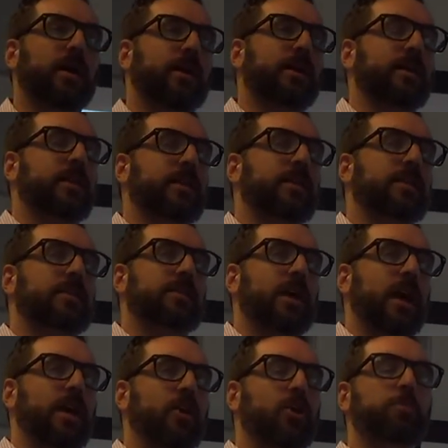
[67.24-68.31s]
uh,
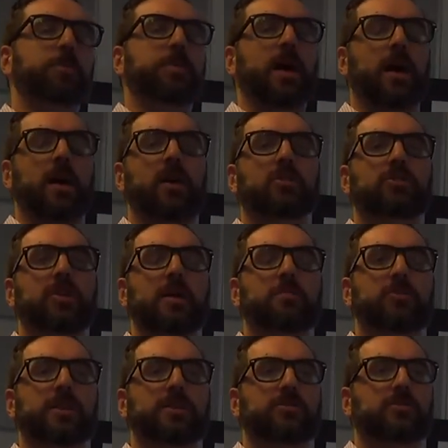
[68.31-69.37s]
I hope I'll try and
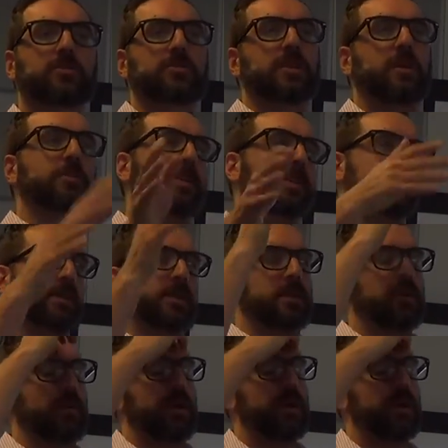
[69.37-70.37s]
breeze through some of this. Uh, you know,